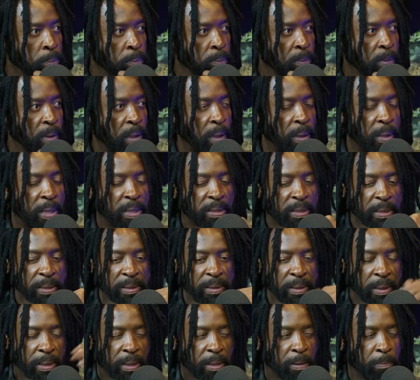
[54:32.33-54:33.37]
And they
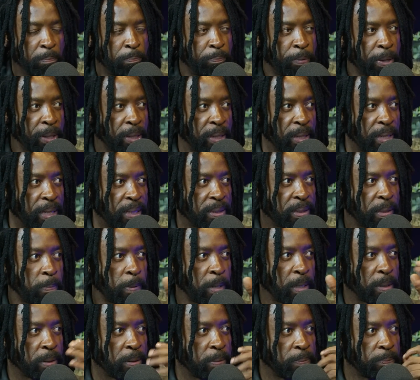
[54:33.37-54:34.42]
succeeded in breaking us
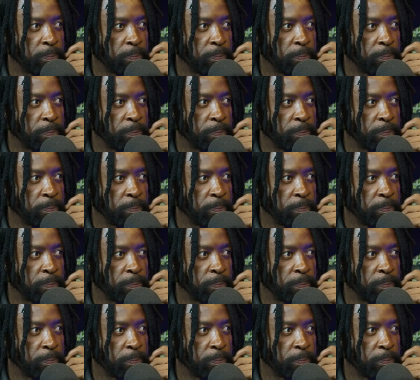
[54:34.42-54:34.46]
apart.